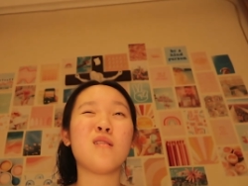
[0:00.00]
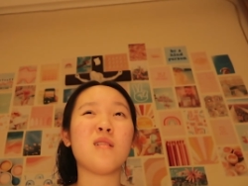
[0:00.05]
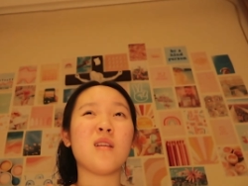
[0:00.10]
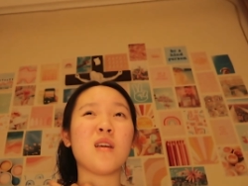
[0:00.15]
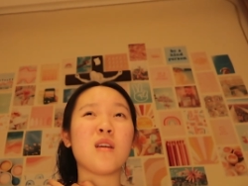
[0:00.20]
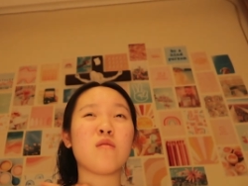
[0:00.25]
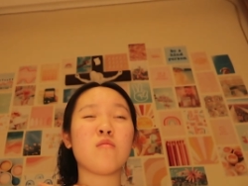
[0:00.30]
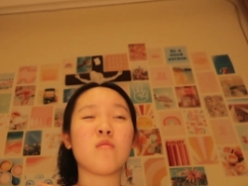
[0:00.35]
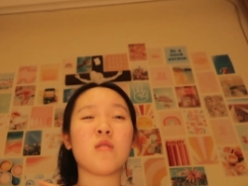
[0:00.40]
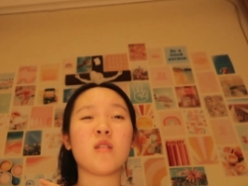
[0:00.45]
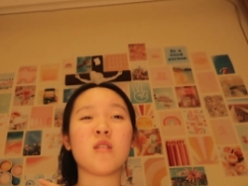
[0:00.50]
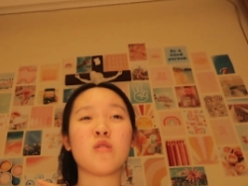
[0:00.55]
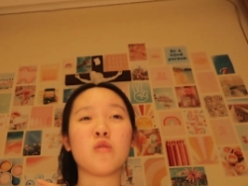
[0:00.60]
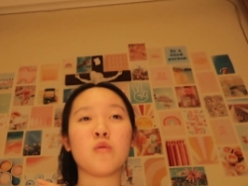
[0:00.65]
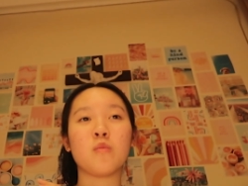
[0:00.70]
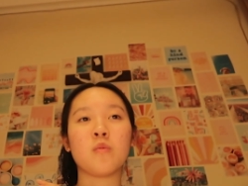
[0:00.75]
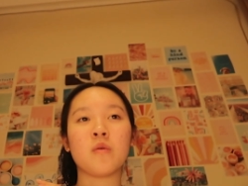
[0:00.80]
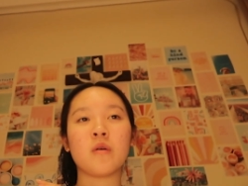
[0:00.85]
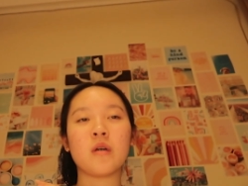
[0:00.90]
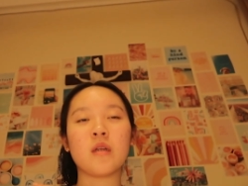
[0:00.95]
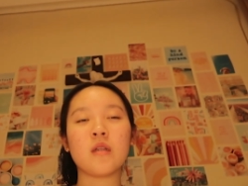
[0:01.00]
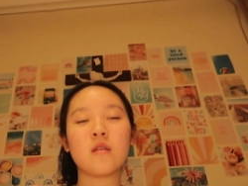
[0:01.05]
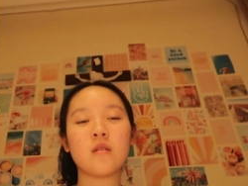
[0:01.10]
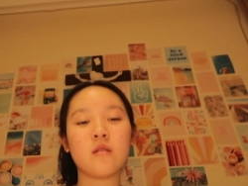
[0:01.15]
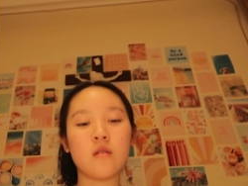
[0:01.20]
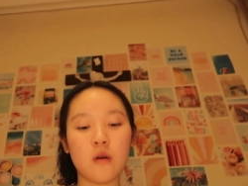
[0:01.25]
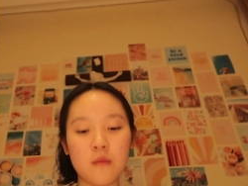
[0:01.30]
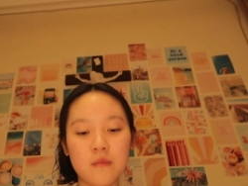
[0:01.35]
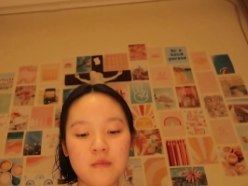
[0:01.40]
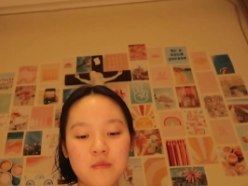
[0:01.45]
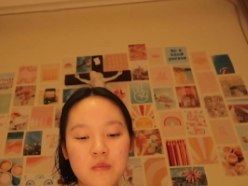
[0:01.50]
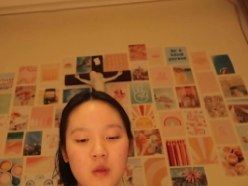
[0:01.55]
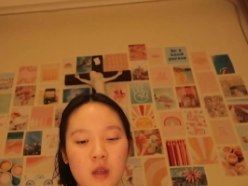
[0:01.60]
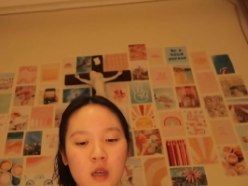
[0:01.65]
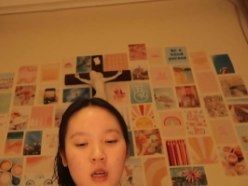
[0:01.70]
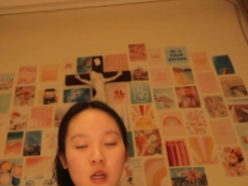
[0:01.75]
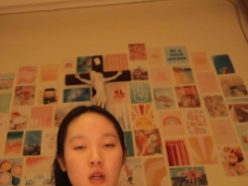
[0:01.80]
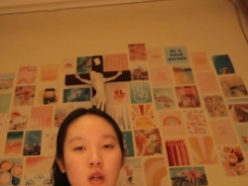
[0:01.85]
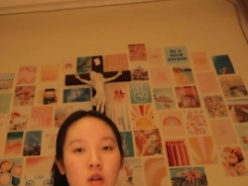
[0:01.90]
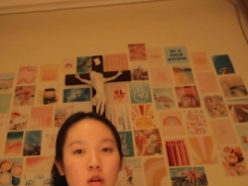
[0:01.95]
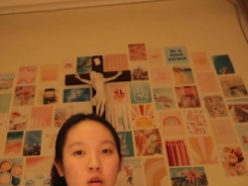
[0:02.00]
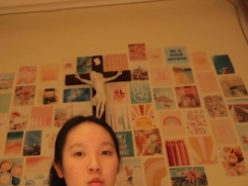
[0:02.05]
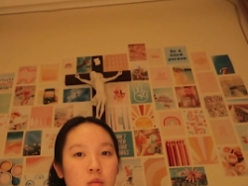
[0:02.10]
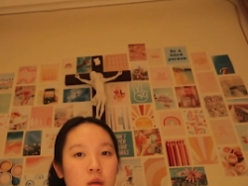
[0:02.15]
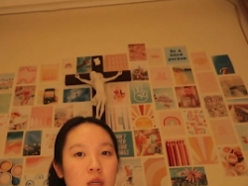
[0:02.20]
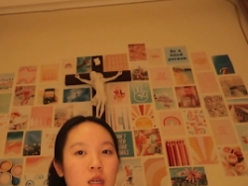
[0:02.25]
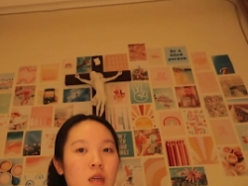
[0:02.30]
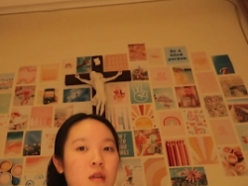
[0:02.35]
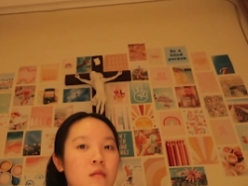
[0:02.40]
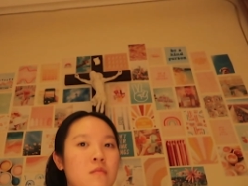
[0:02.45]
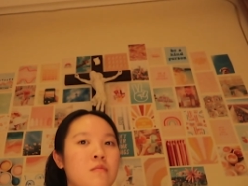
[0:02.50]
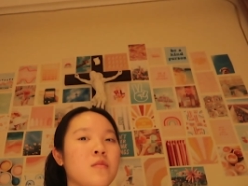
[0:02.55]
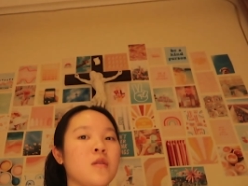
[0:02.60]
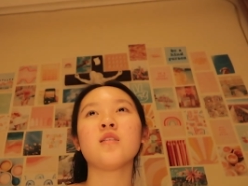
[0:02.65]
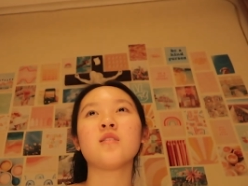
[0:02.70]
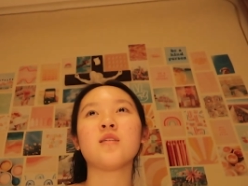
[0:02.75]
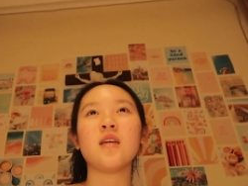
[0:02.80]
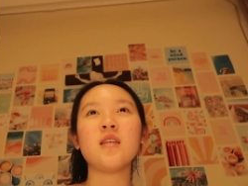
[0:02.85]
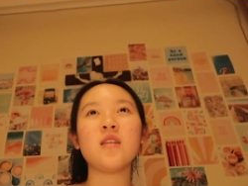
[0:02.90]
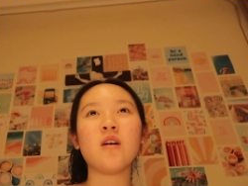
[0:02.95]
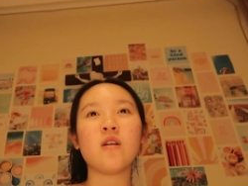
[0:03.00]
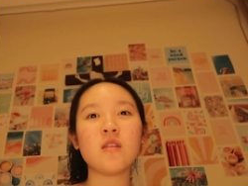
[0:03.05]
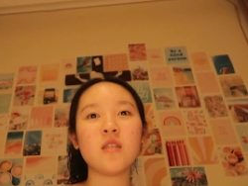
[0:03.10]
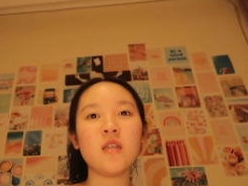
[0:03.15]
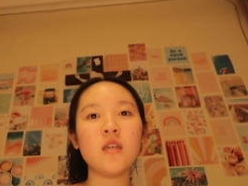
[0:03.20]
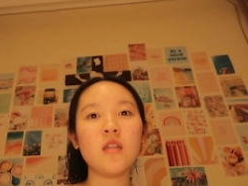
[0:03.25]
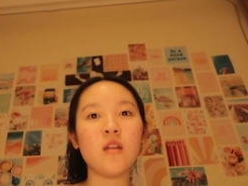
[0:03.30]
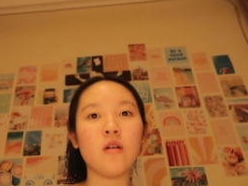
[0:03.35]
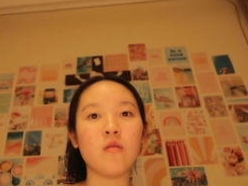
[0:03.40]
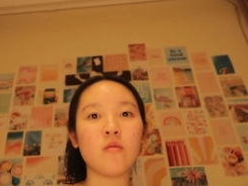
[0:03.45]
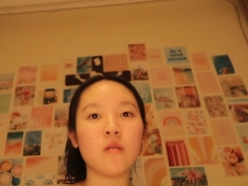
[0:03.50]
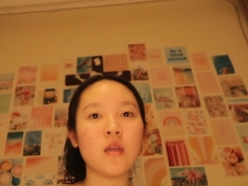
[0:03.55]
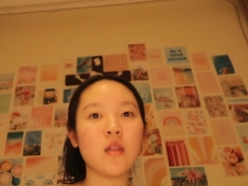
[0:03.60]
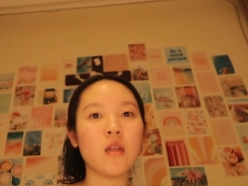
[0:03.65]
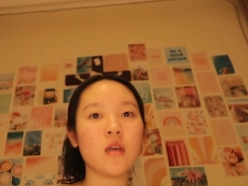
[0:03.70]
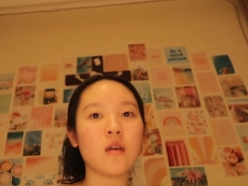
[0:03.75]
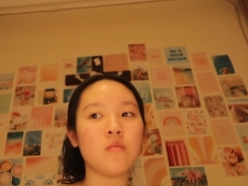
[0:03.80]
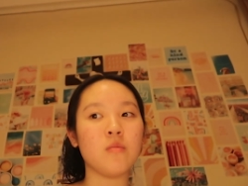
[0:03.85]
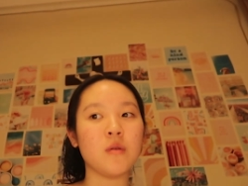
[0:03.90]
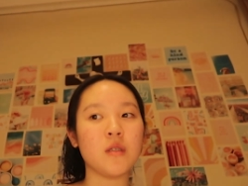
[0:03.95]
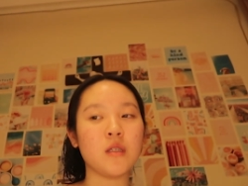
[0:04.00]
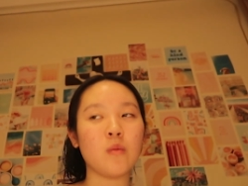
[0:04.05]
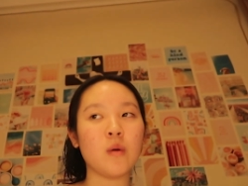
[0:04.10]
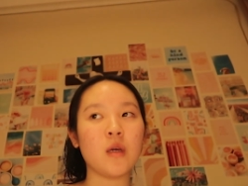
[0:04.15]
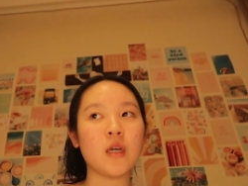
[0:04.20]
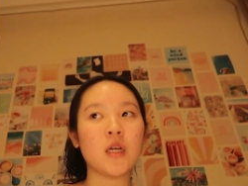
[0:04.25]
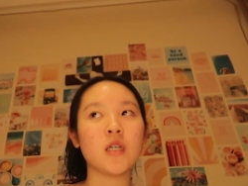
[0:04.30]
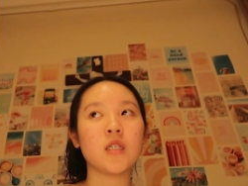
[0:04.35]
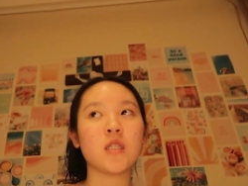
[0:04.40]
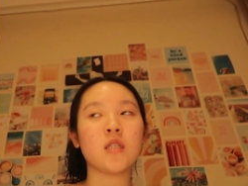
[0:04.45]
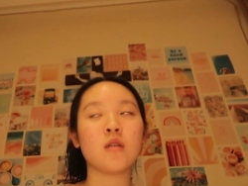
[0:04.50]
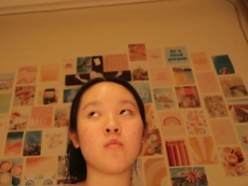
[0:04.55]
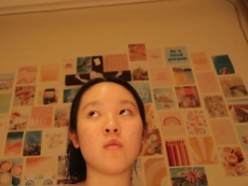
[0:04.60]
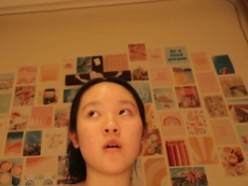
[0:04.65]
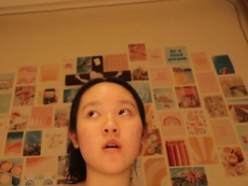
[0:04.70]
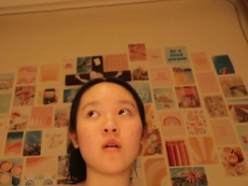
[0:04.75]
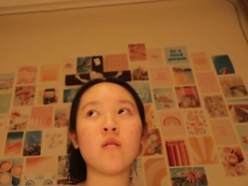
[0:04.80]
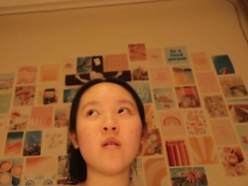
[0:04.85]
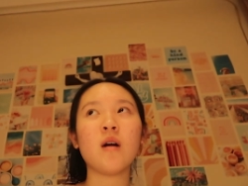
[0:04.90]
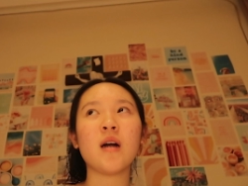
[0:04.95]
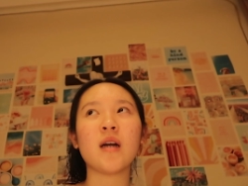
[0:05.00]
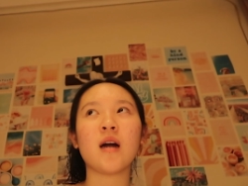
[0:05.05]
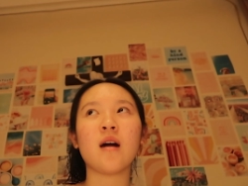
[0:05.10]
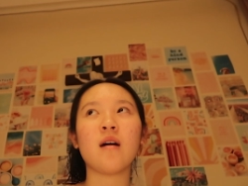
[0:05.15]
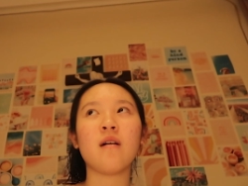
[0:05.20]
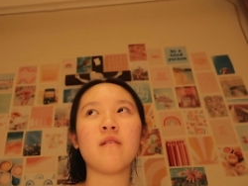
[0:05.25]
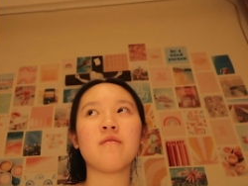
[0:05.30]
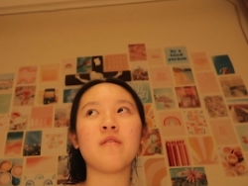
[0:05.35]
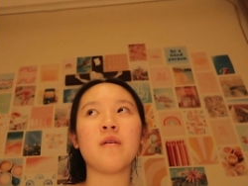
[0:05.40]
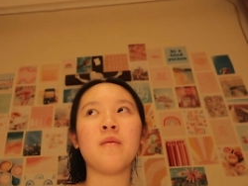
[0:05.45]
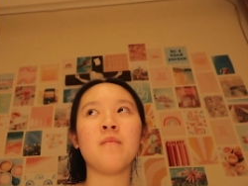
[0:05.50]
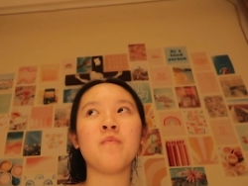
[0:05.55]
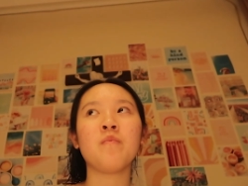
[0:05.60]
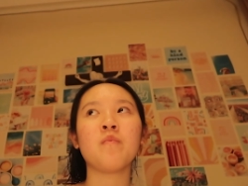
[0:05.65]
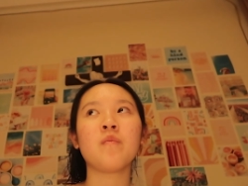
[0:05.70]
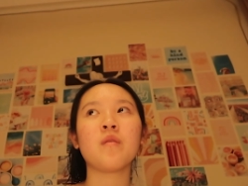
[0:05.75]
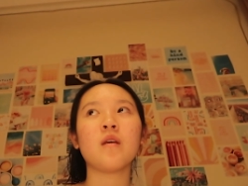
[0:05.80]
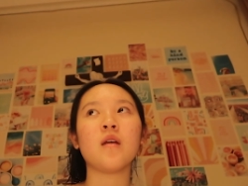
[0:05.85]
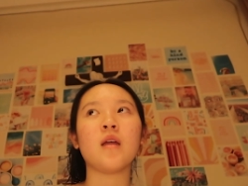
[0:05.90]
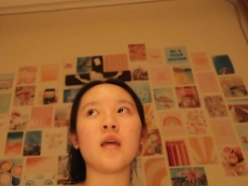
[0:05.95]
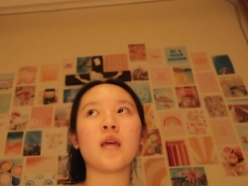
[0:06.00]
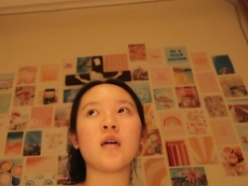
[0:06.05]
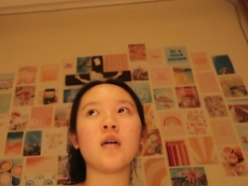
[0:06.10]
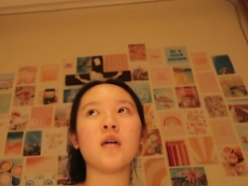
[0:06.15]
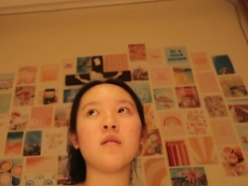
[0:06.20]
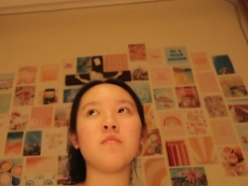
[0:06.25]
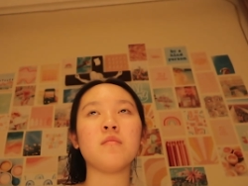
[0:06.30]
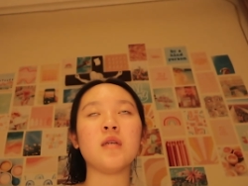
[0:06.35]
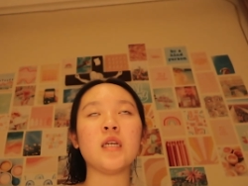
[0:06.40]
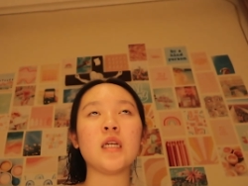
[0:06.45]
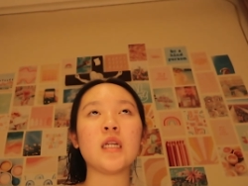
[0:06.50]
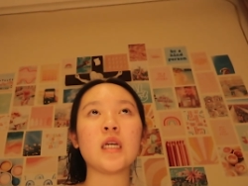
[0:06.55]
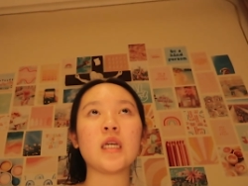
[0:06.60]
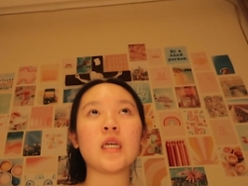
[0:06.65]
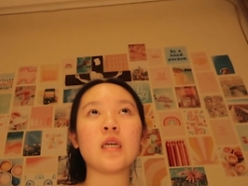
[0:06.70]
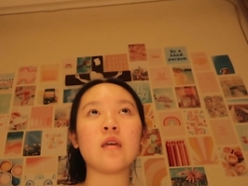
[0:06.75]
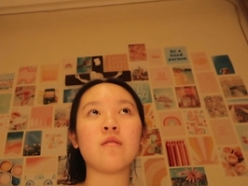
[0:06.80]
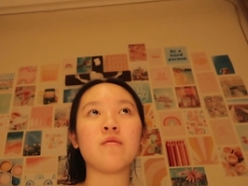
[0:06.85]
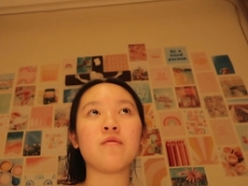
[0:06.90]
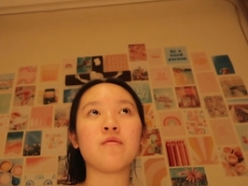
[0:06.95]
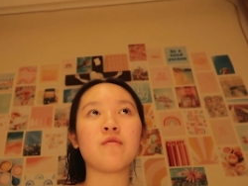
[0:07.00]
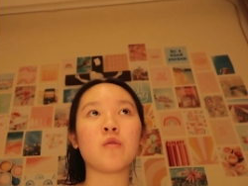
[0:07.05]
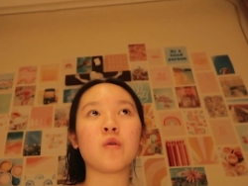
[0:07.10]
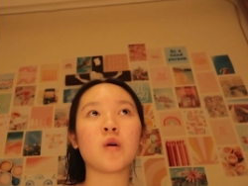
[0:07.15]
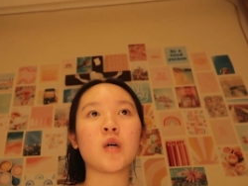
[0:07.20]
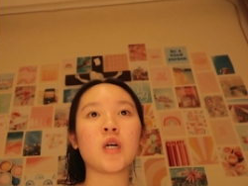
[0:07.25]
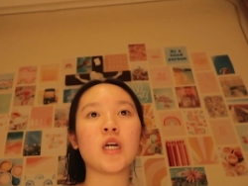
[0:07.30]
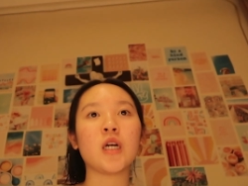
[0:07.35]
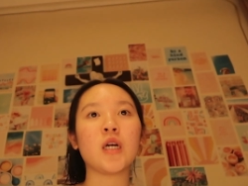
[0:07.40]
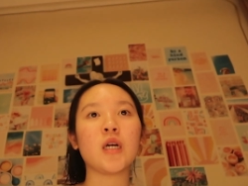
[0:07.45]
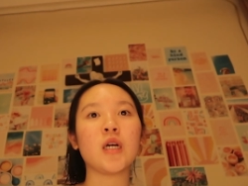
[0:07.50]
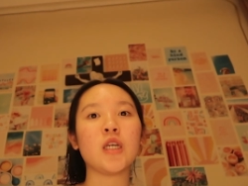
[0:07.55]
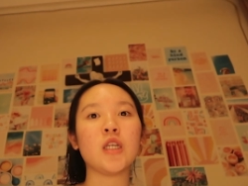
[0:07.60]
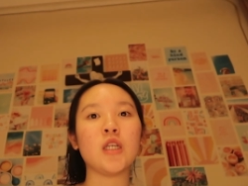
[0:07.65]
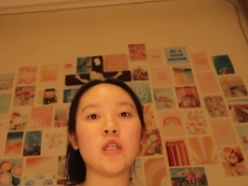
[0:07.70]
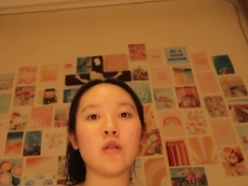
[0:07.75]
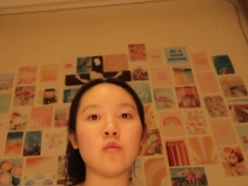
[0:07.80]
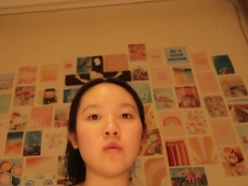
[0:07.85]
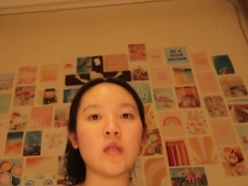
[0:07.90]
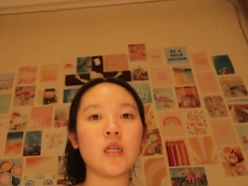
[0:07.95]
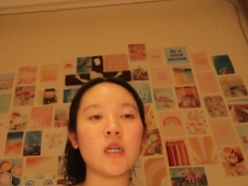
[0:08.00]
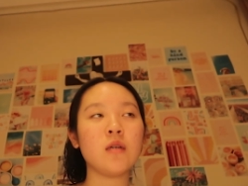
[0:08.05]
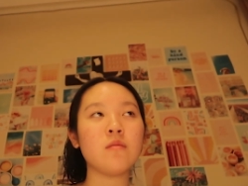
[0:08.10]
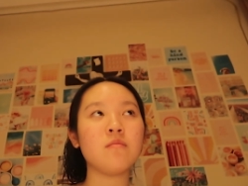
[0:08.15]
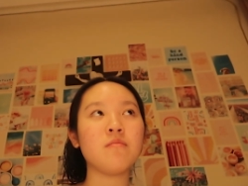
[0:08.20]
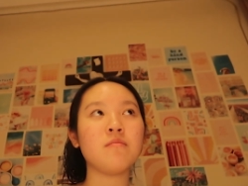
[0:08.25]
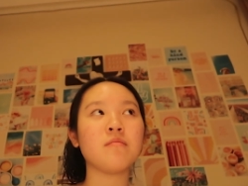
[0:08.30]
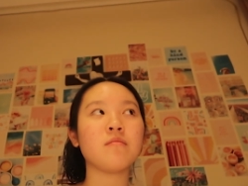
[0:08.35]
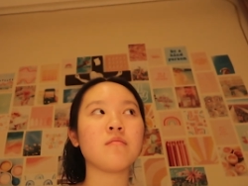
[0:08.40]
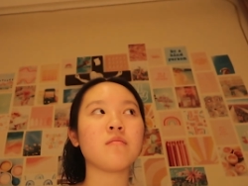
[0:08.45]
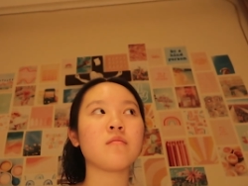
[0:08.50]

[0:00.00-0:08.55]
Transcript: like one two points so no biggie today's honestly low-key like a busy week because tomorrow i have like a meeting for uni